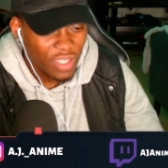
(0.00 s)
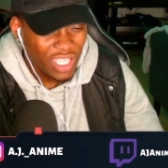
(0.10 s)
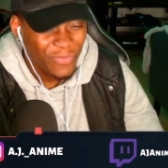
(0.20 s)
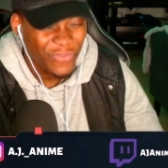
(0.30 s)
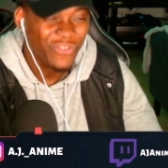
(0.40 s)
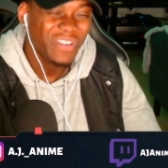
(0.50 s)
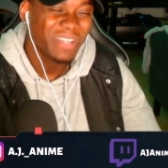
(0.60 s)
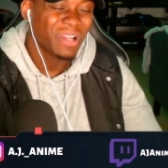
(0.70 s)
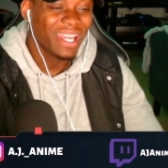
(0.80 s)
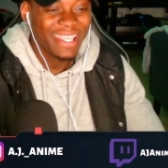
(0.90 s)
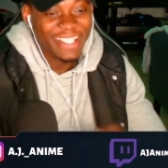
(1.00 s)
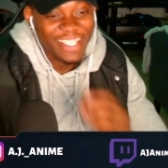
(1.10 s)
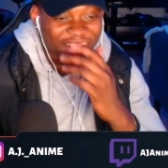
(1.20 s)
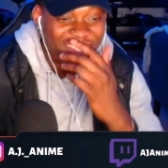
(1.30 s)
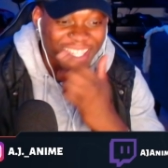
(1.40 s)
In three
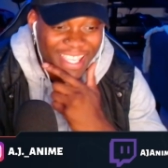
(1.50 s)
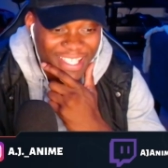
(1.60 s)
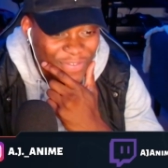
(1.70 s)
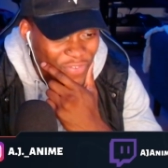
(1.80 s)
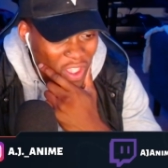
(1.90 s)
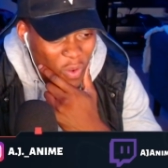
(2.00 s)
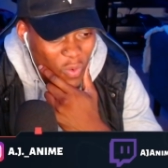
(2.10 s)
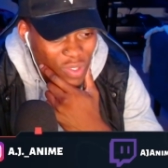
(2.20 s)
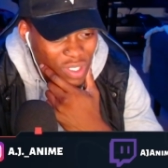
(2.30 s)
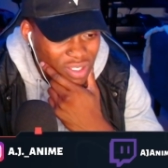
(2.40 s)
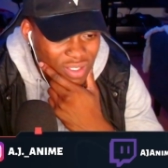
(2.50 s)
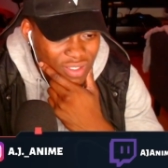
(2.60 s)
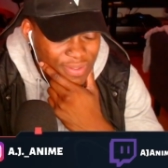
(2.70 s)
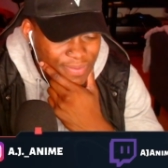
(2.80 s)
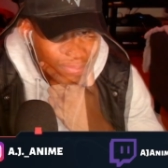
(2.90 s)
places, just in case it failed.
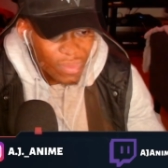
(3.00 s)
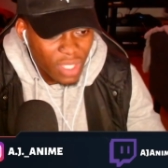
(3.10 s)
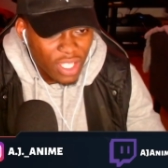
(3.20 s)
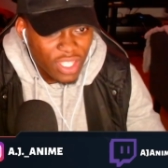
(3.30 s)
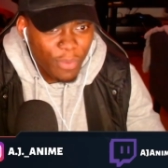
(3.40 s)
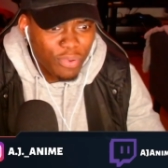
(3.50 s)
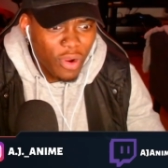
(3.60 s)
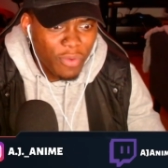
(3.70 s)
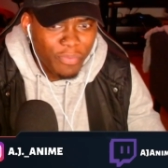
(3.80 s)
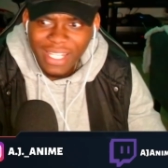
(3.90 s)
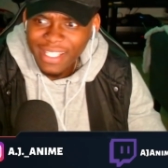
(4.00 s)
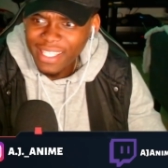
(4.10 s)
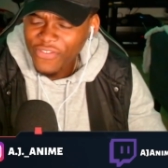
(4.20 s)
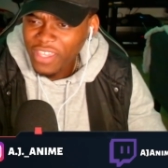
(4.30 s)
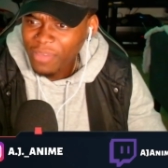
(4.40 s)
The
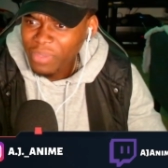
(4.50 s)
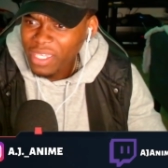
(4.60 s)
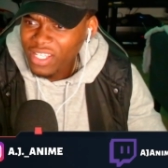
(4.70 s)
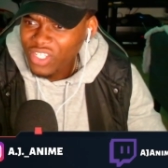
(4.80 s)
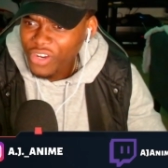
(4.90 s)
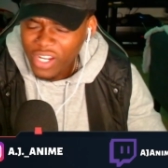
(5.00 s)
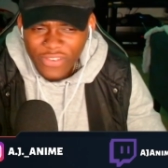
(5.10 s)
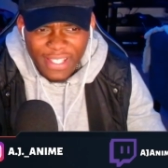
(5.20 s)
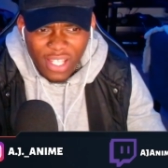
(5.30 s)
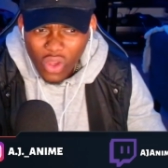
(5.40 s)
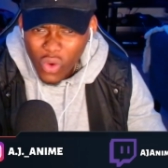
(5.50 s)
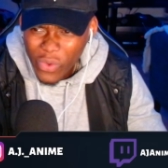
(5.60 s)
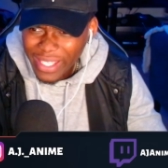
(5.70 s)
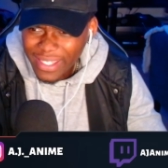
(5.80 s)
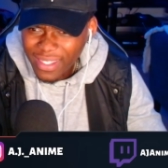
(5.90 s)
probability of he being a traitor is the
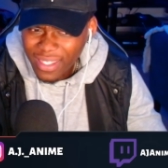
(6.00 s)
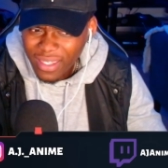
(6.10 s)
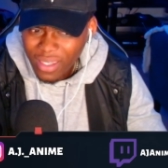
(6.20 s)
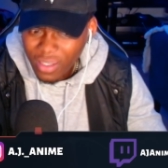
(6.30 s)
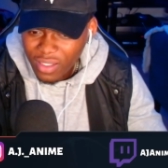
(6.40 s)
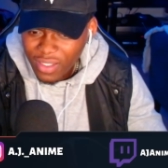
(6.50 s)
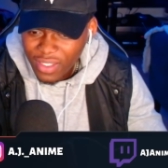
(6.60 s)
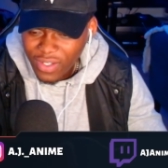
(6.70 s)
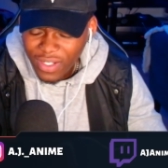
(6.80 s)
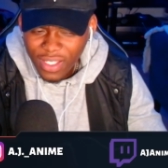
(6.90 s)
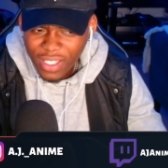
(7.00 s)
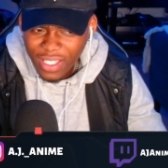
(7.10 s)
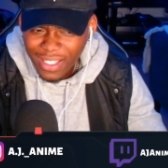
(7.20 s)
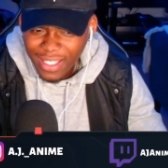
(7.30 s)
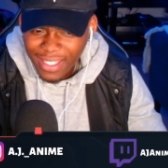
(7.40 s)
lowest? So,
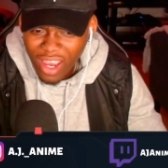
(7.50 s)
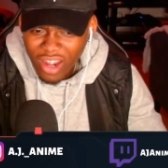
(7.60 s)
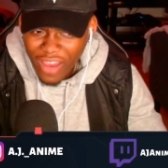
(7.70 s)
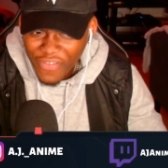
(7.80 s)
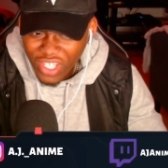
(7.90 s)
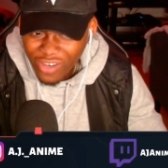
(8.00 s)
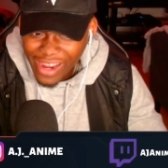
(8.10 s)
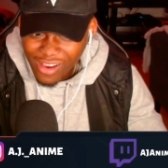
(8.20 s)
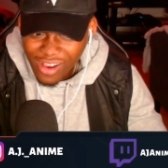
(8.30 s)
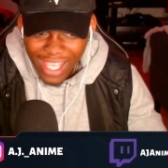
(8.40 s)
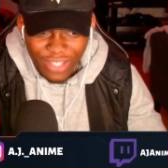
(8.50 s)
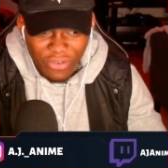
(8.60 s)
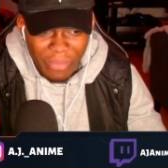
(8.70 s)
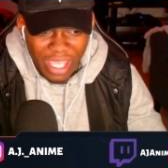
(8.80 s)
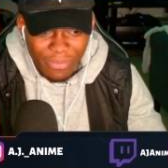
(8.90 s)
is there another traitor? As
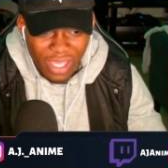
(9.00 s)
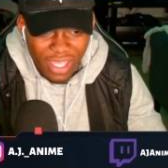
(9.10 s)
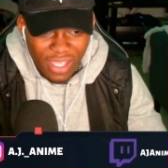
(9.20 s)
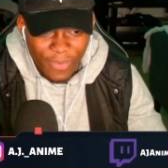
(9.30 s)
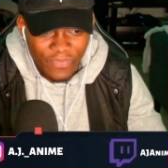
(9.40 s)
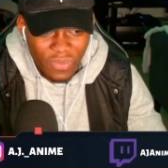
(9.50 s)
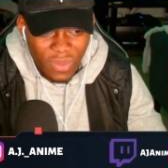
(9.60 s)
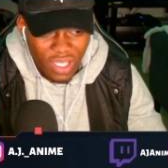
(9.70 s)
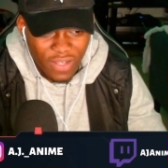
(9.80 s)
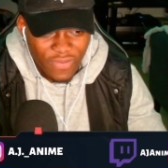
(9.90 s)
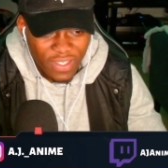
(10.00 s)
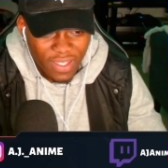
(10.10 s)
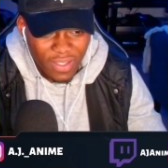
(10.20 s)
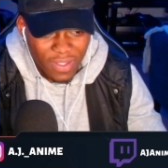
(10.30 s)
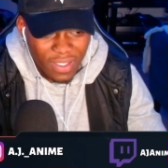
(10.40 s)
for Mei, remember the
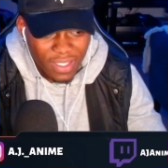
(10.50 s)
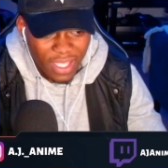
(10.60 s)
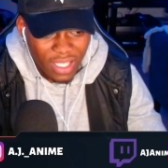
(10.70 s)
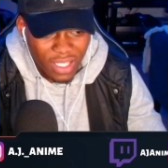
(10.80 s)
circumstances, I can